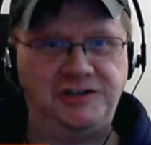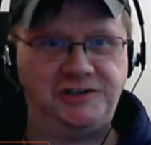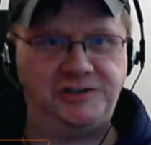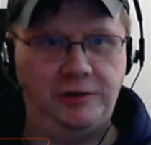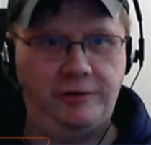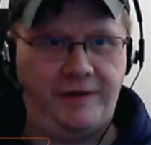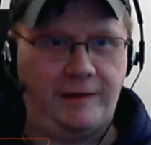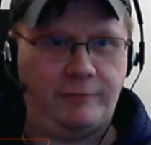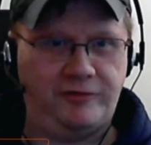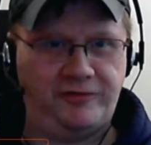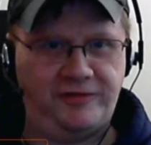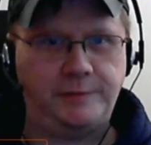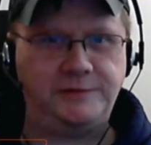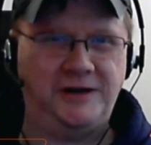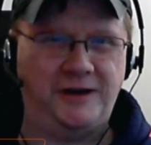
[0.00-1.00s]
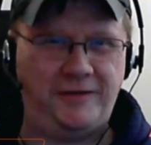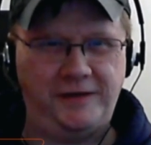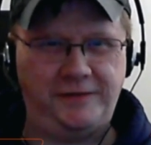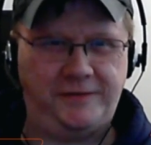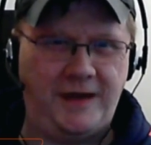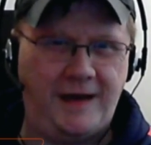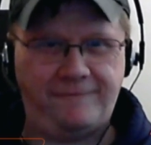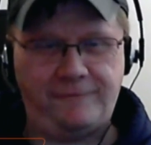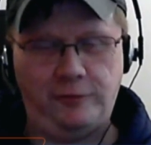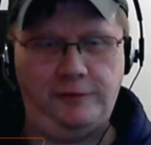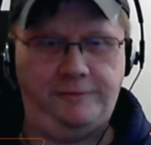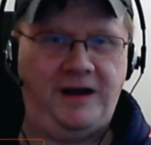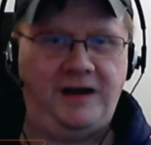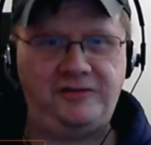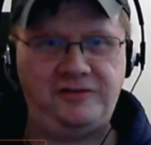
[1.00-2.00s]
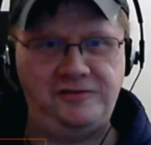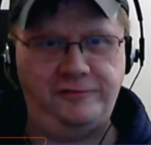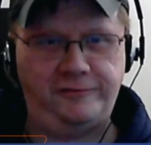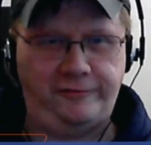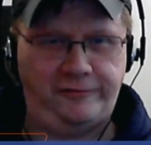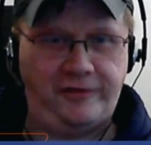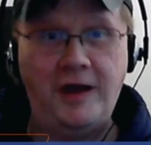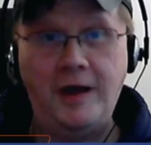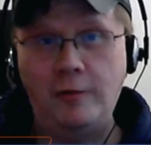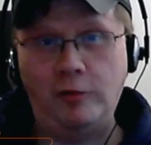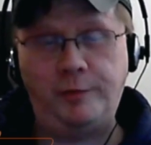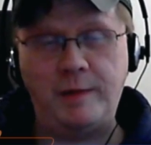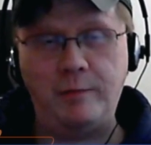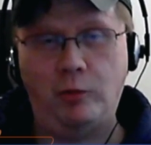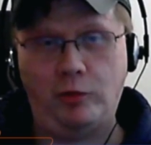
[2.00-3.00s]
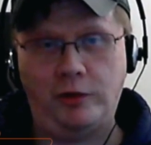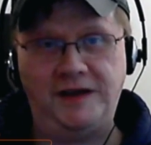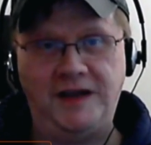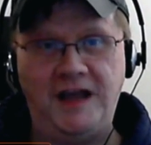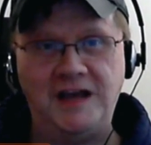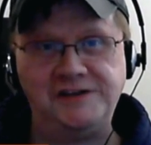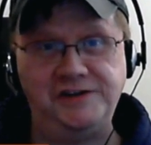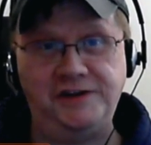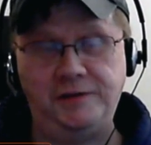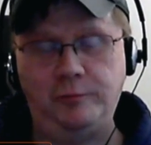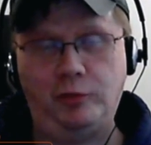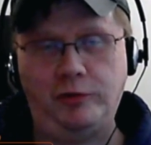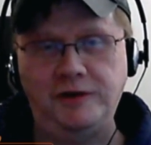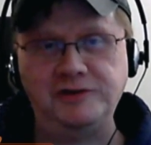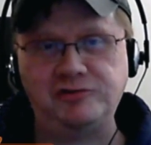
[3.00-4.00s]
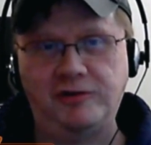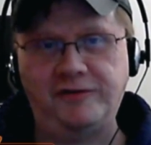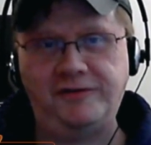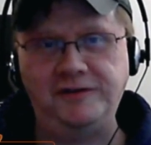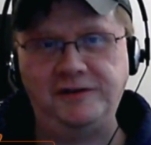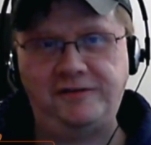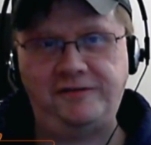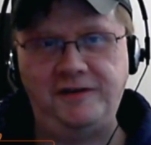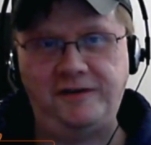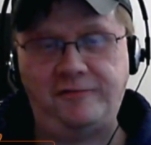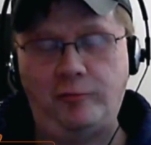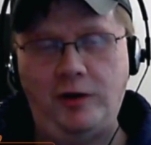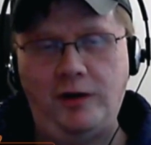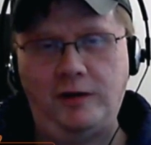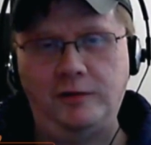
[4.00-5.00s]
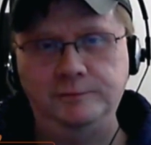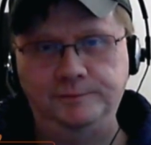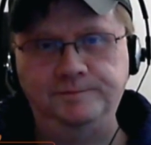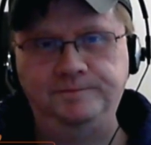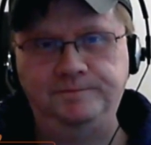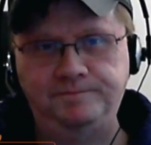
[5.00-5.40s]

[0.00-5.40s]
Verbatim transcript: show that reception. I think that for advanced users would be more more engaging and more interesting we to could, see as well. I think